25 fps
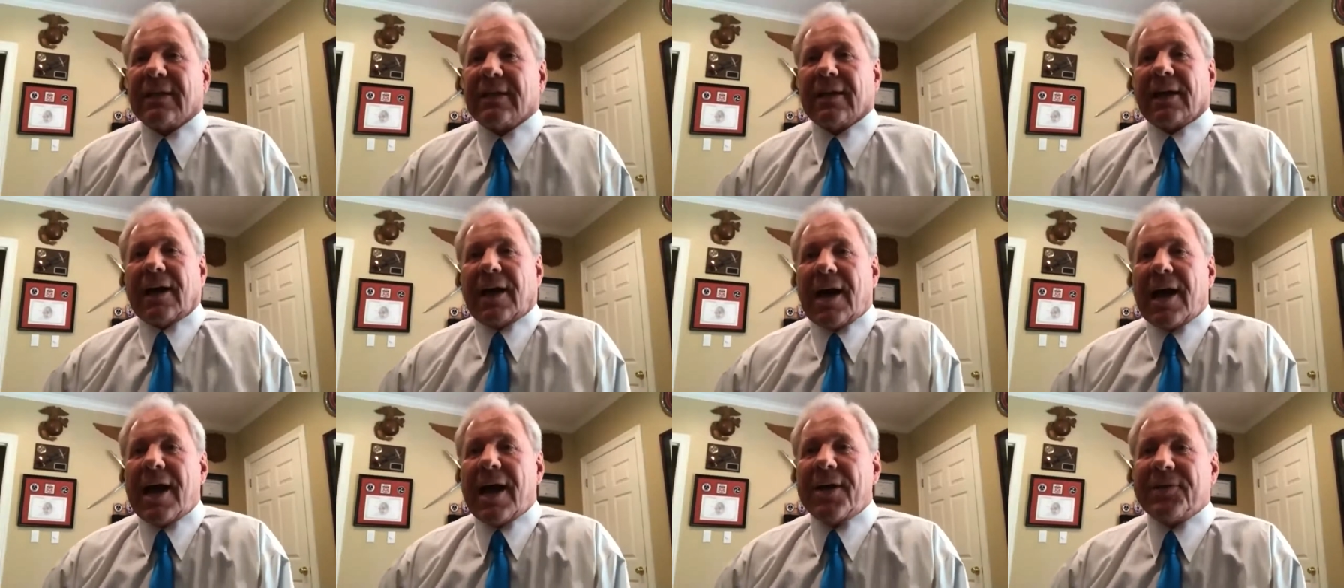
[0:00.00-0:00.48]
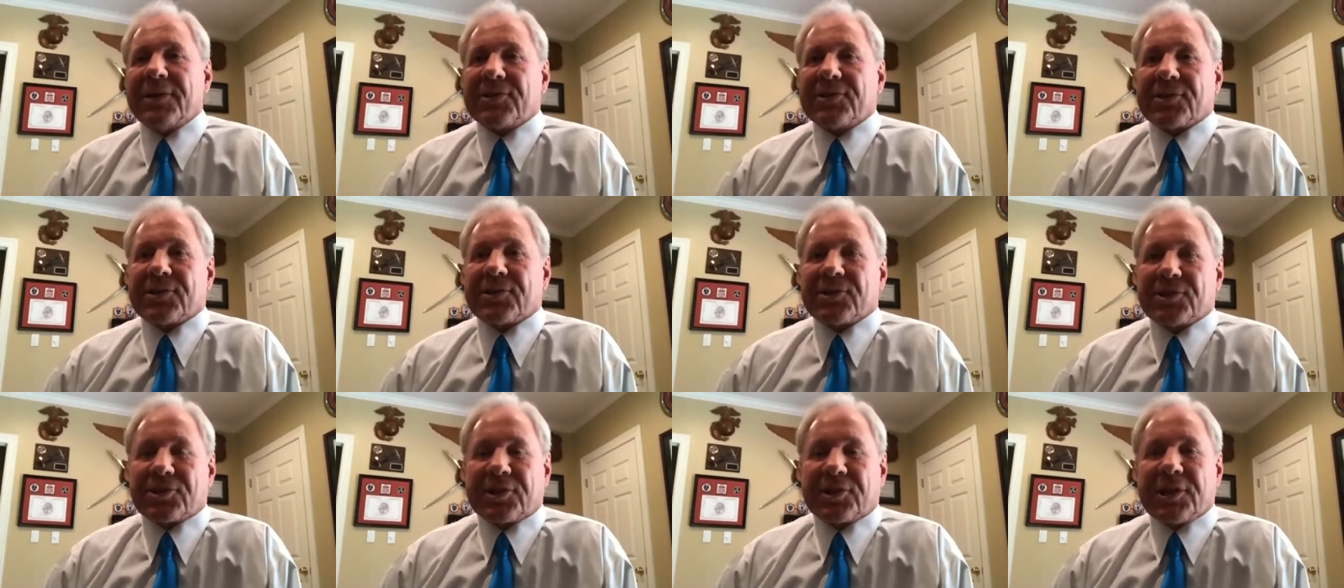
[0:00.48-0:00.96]
Hi, this
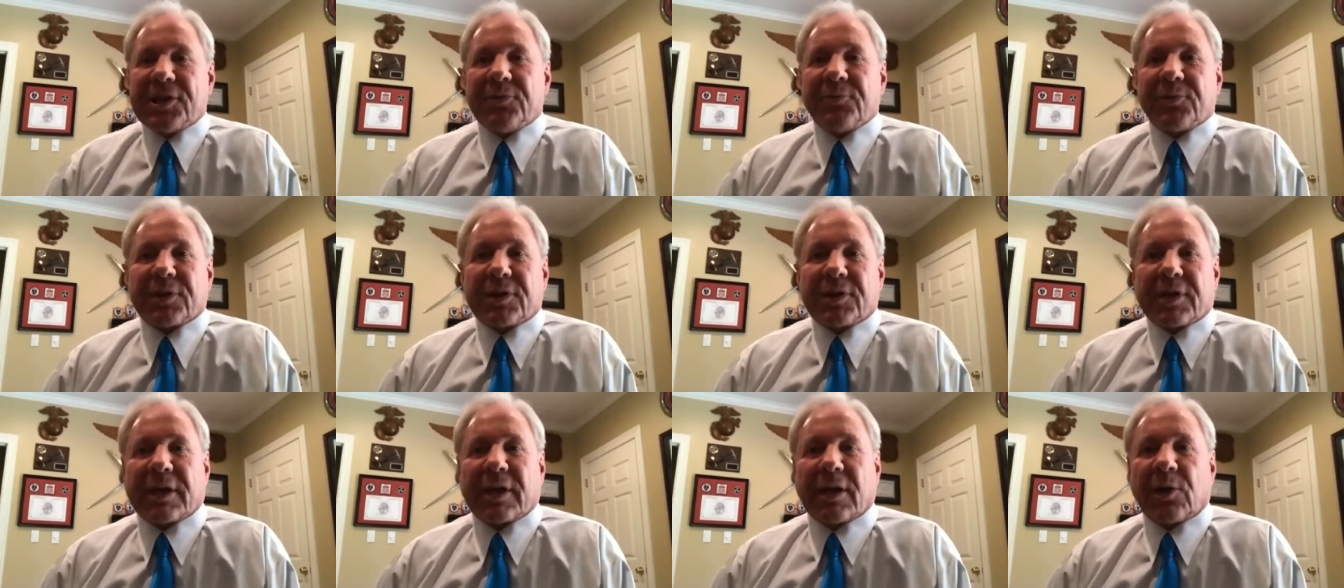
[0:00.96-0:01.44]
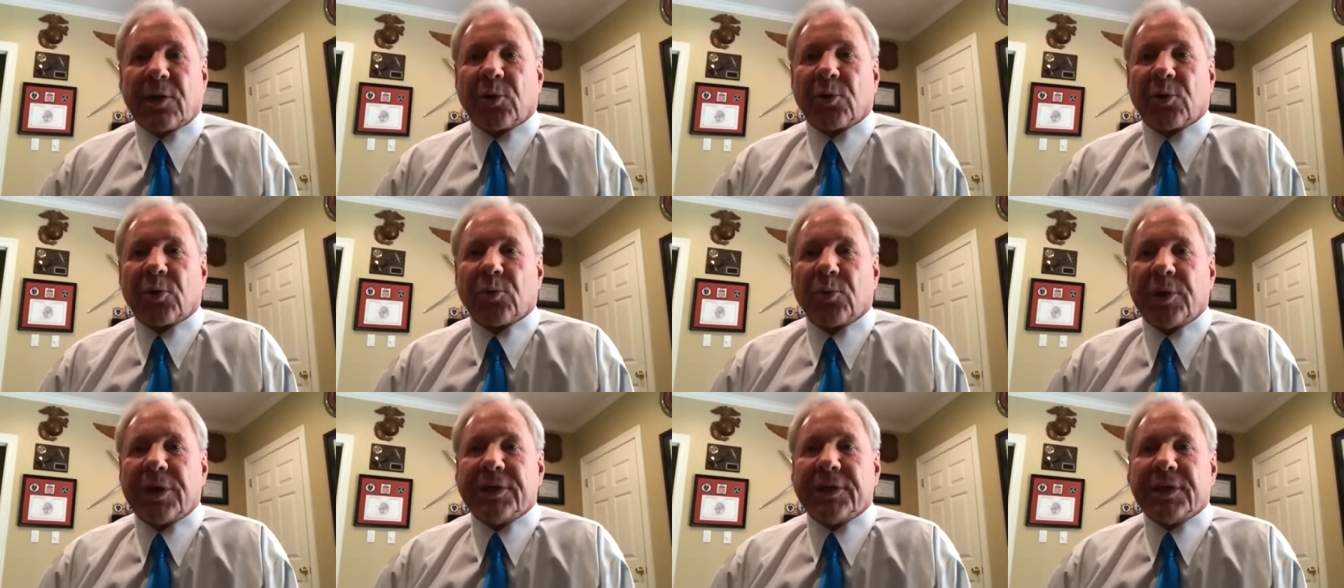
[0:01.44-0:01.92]
is Steve with Keller
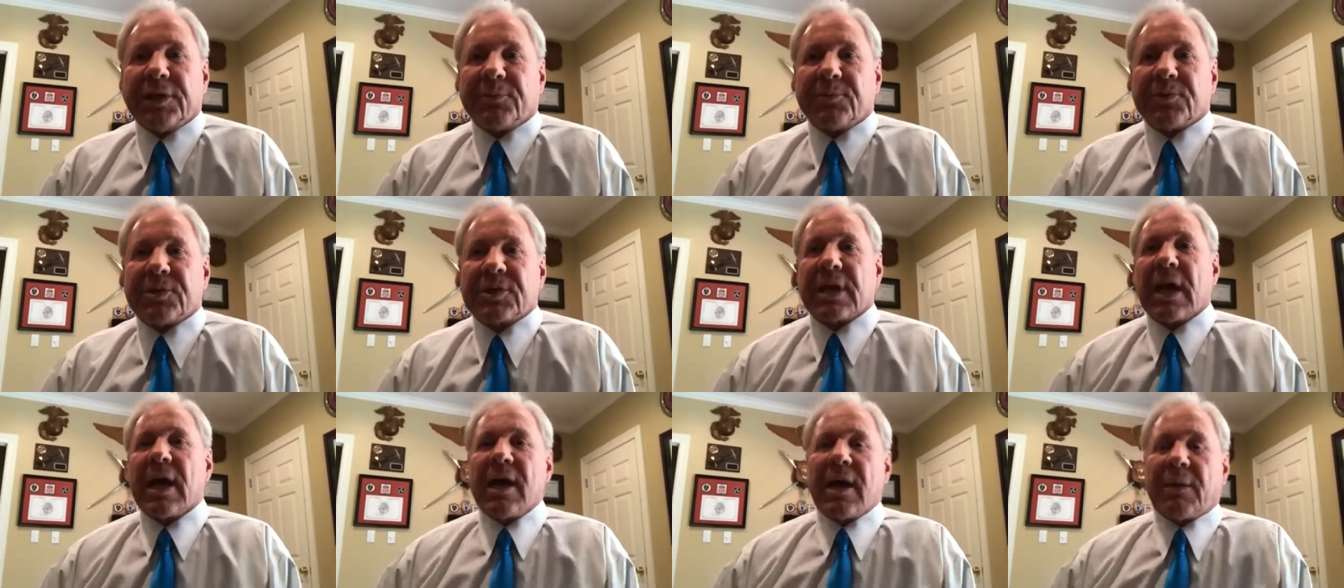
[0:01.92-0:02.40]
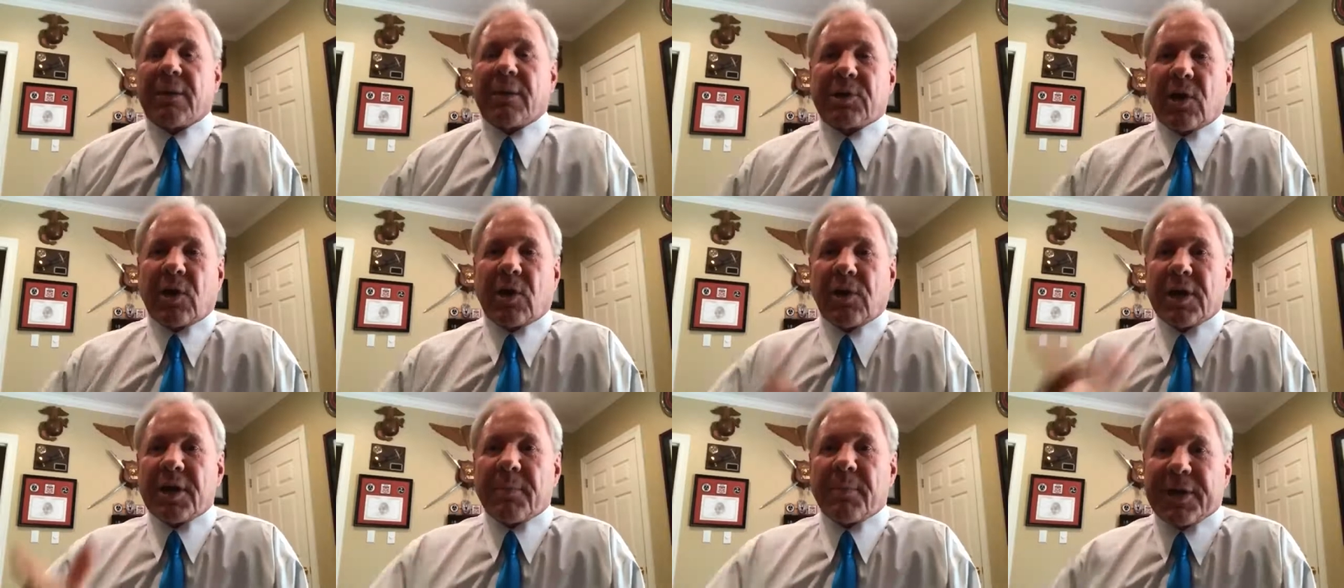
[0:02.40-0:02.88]
Williams.
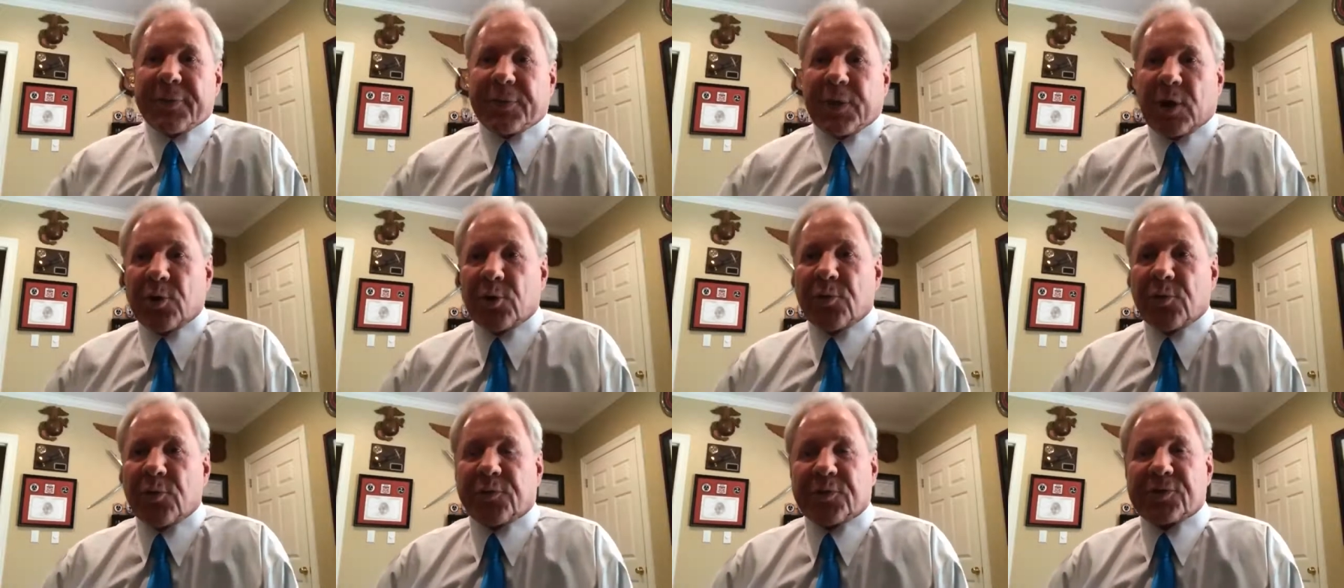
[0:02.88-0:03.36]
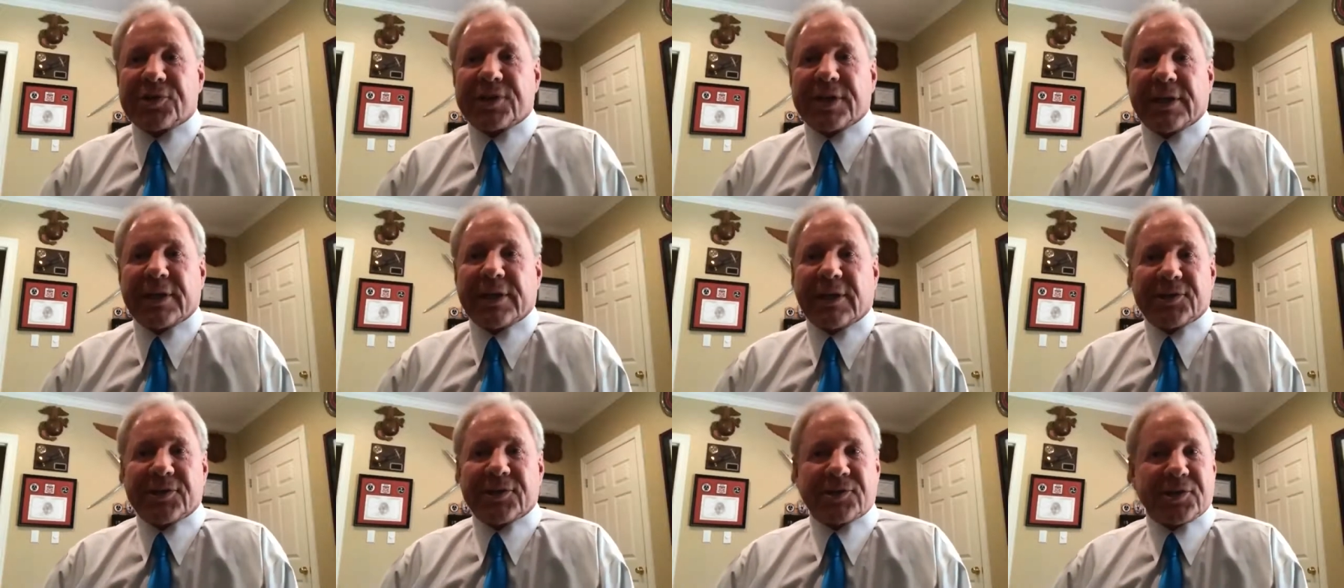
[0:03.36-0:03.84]
Calling about the home for
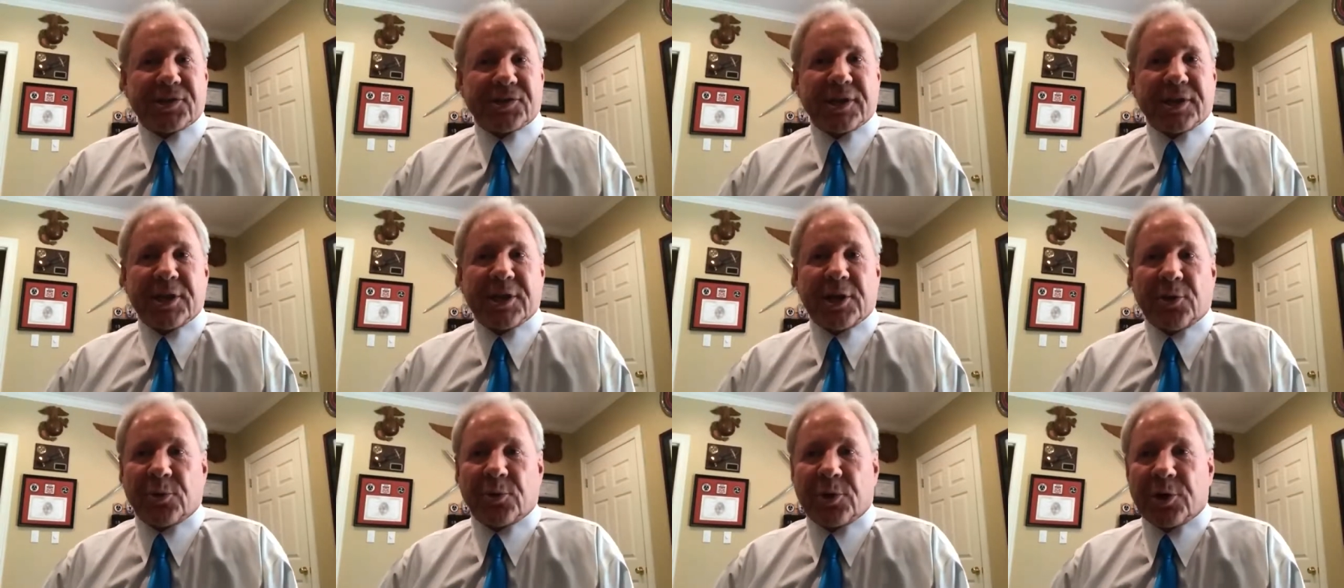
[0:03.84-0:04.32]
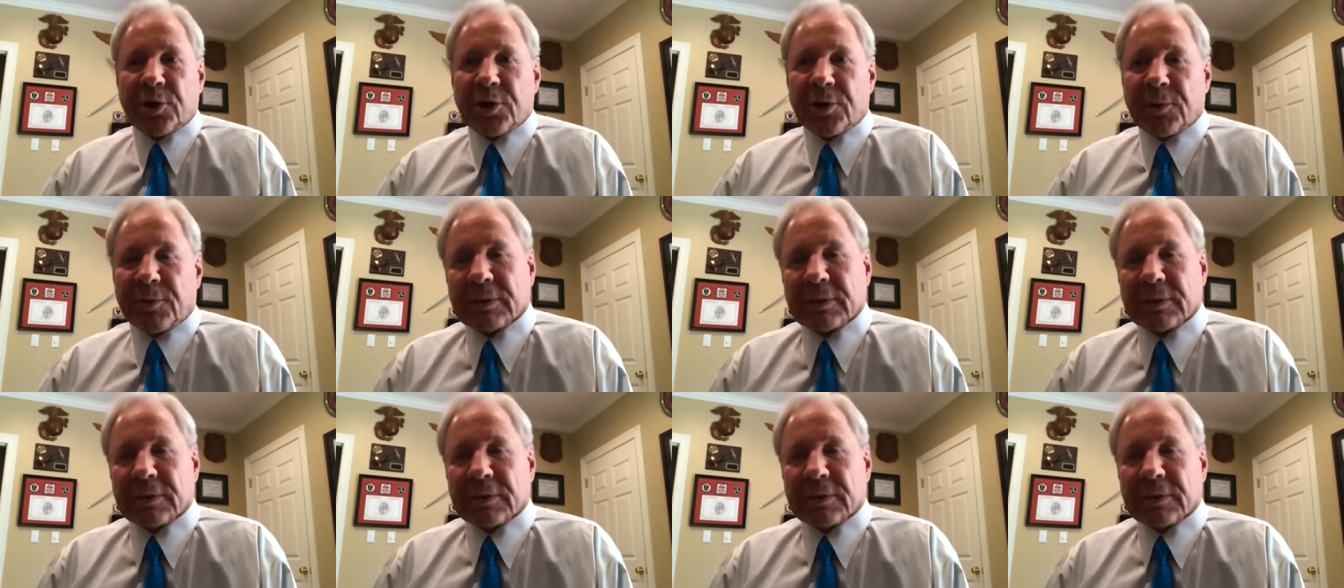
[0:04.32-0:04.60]
sale. Is this the owner?